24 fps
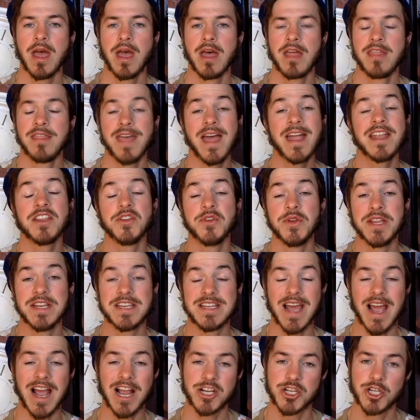Then you need
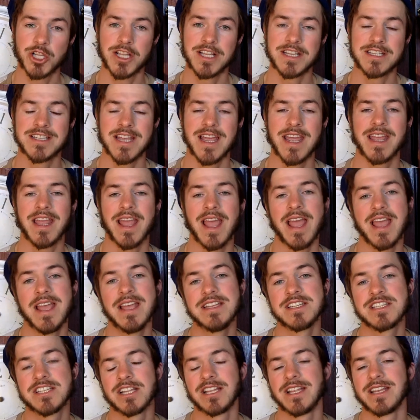to actually take
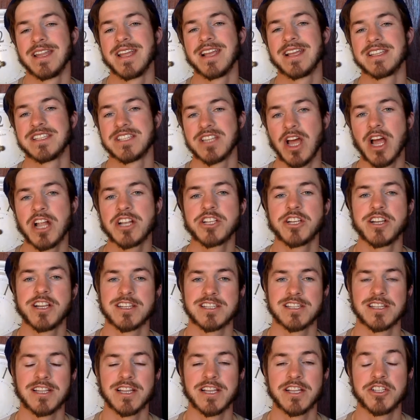insulin
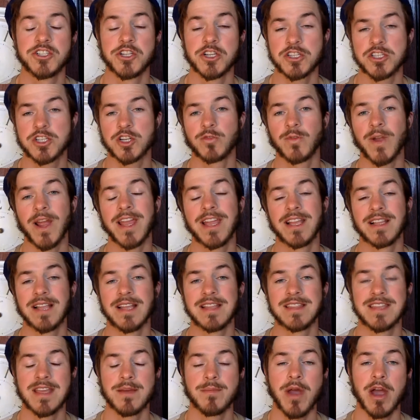exogenously just to regulate
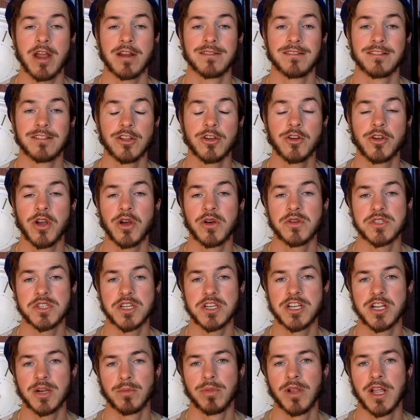the amount of glucose in
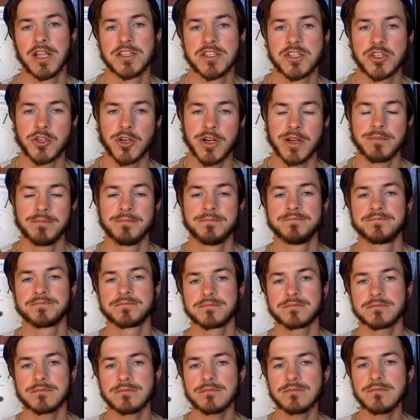your bloodstream.
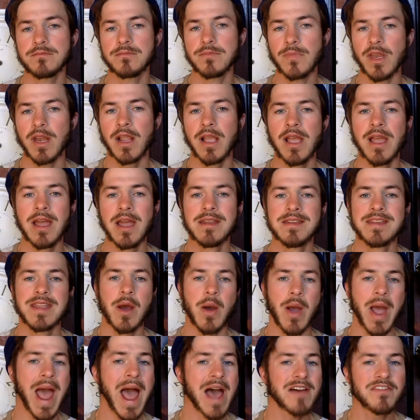Now,
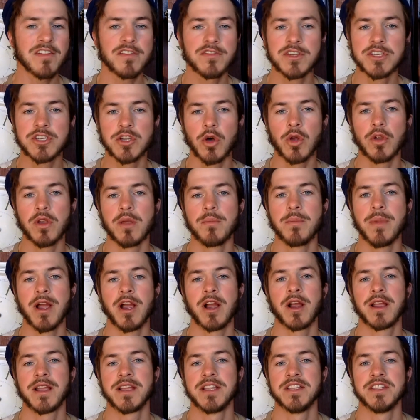half of adult
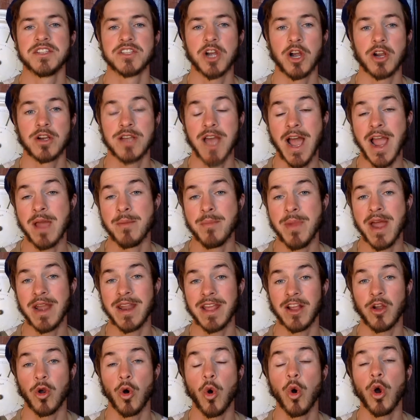Americans are
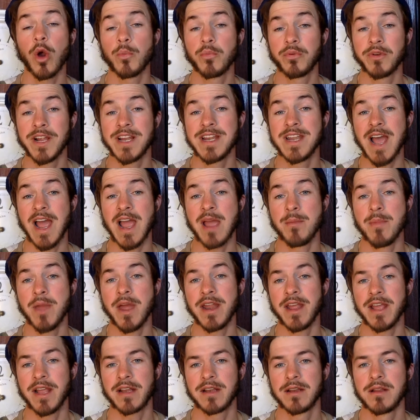diabetic or
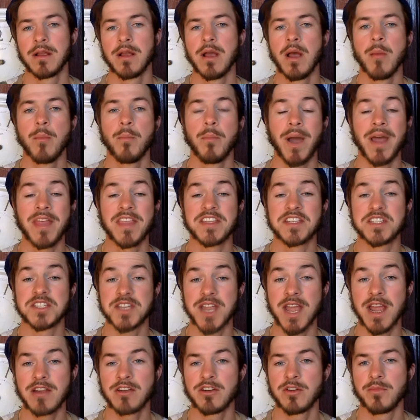pre-diabetic by the
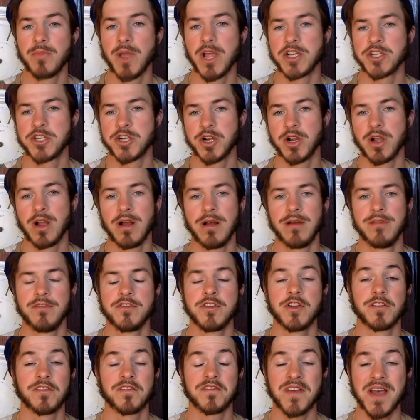standard measure of
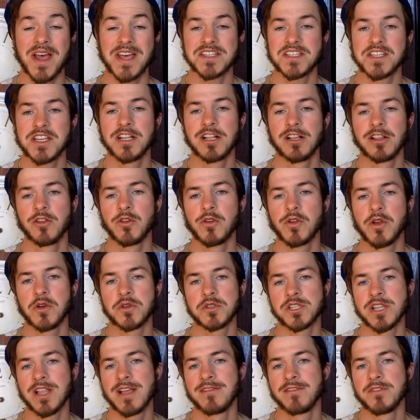your fasting
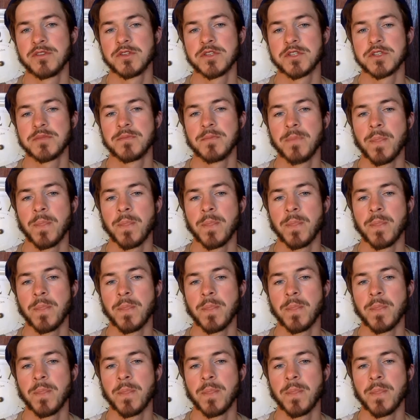glucose levels.